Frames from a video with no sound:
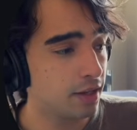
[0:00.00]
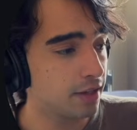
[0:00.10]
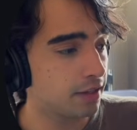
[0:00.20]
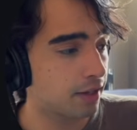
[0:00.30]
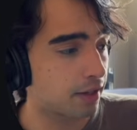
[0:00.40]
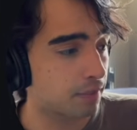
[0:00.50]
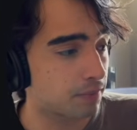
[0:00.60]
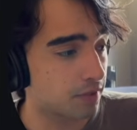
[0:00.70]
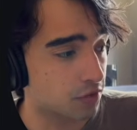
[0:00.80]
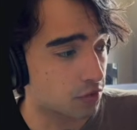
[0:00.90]
and I
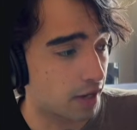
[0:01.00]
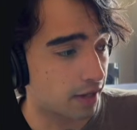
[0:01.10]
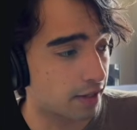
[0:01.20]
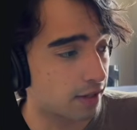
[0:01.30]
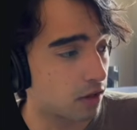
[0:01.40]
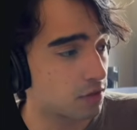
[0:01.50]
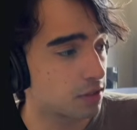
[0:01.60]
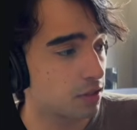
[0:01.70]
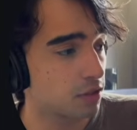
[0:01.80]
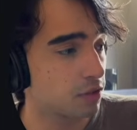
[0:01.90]
drag a
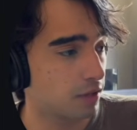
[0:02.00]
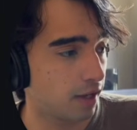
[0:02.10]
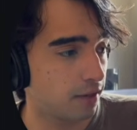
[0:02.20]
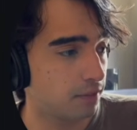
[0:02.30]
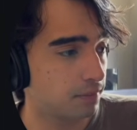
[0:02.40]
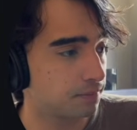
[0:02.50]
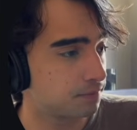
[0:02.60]
constitution again,